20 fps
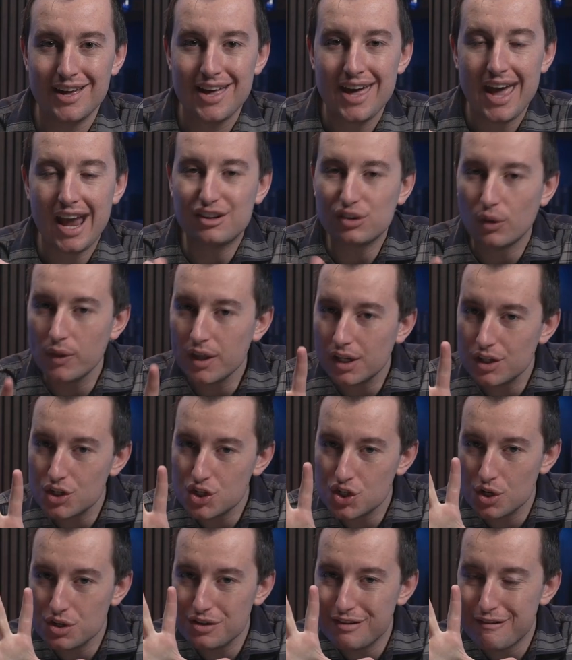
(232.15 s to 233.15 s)
it's only going to
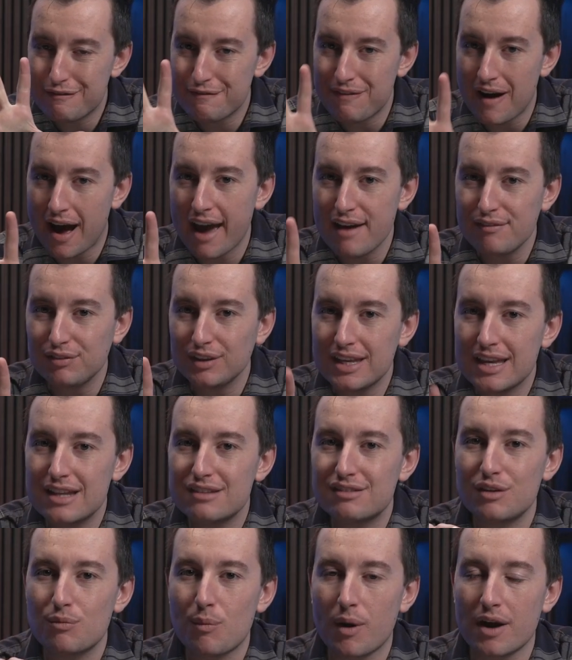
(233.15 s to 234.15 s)
show you 5 leads
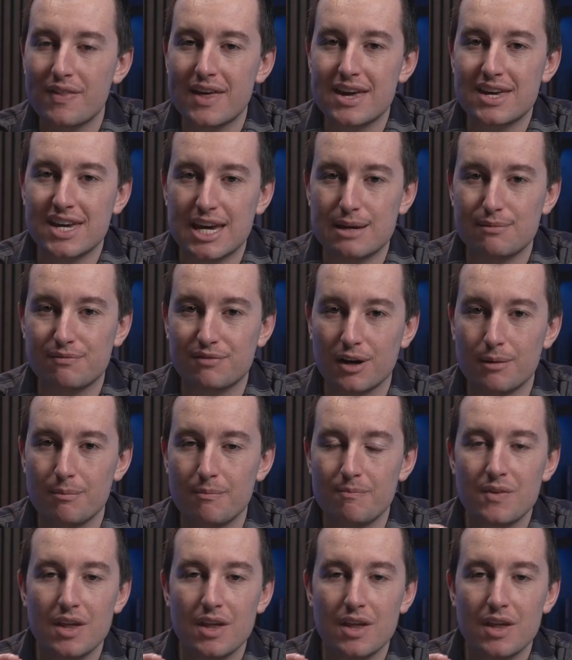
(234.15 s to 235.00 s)
and where they came from.